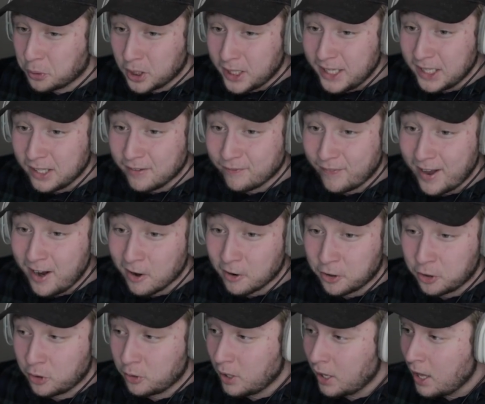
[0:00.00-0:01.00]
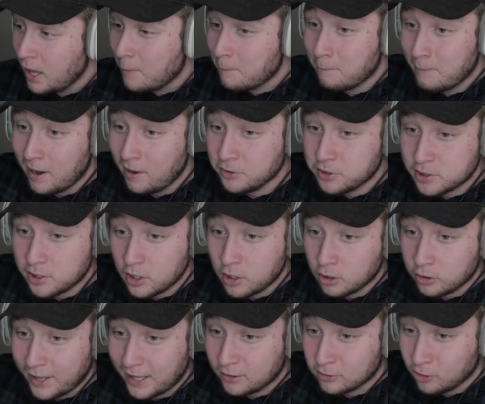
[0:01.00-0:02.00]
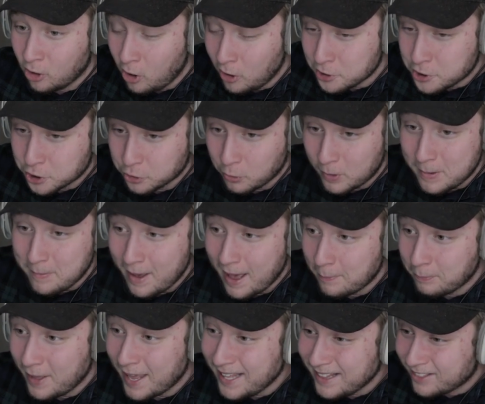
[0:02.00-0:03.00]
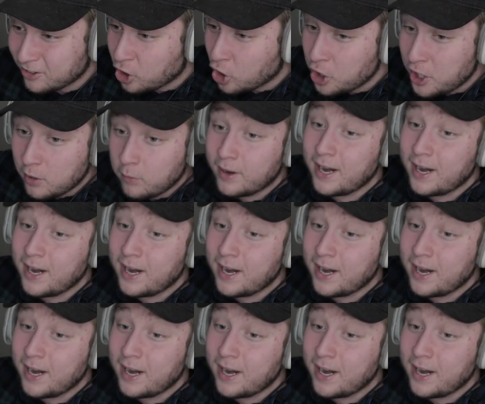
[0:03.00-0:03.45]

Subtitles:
completely fair, dude. Mouse, they lost 3 matches. They couldn't win.